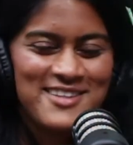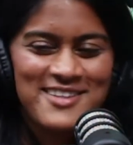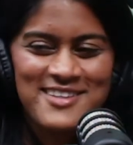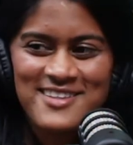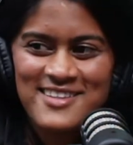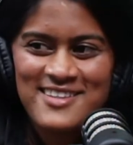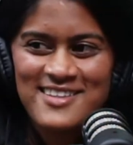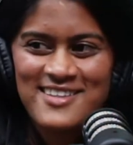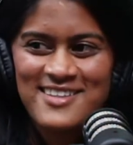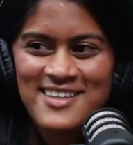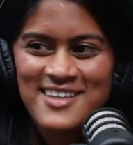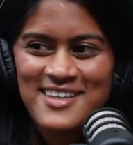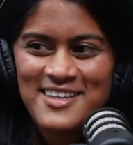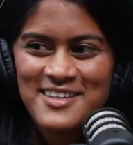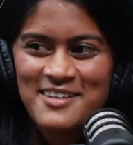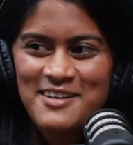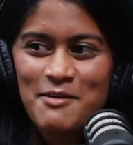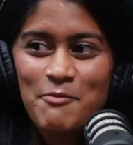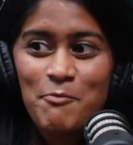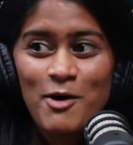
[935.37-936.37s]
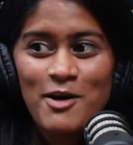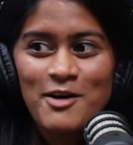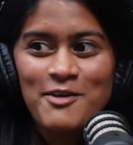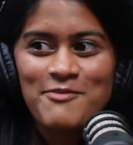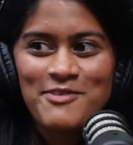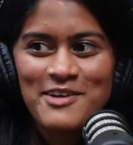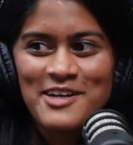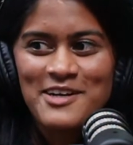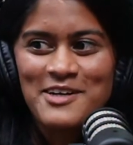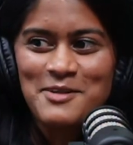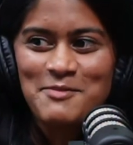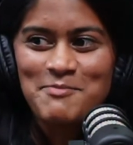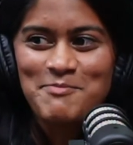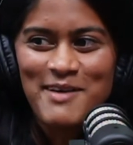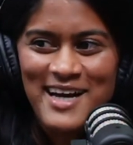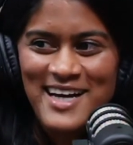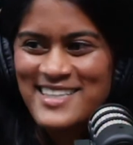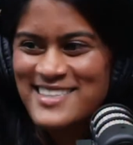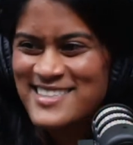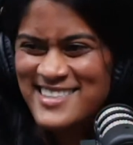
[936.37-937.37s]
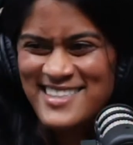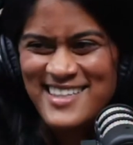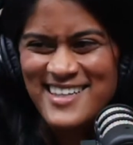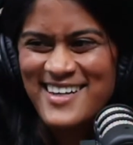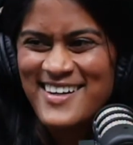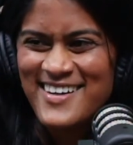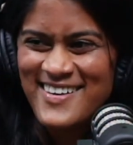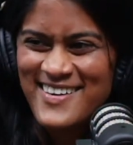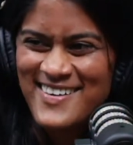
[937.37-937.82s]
Yeah. And one very bad show.